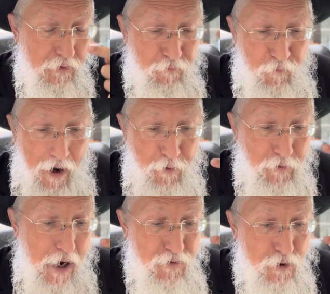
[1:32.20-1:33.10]
five
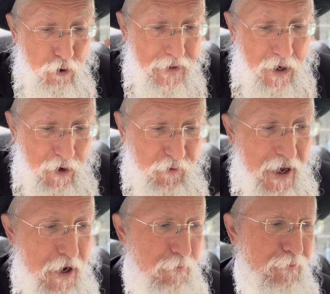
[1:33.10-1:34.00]
times Yud Ke Vav
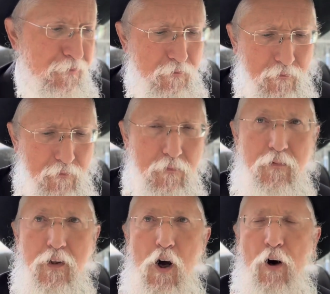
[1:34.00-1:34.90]
Ke. On each
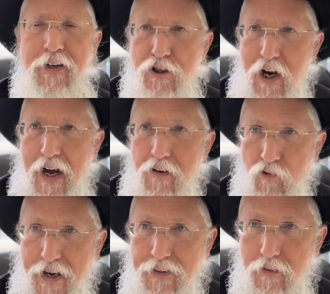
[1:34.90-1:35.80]
eye? On each eye,
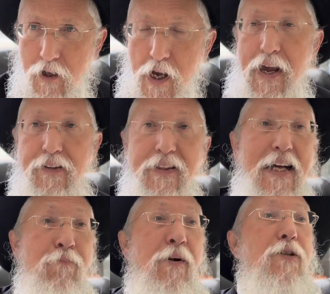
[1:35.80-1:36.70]
right? Okay. And
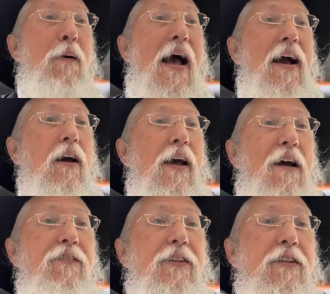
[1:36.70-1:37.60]
that brings back
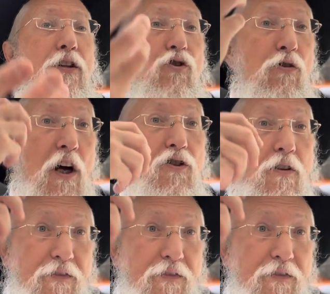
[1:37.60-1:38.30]
everything that you lost of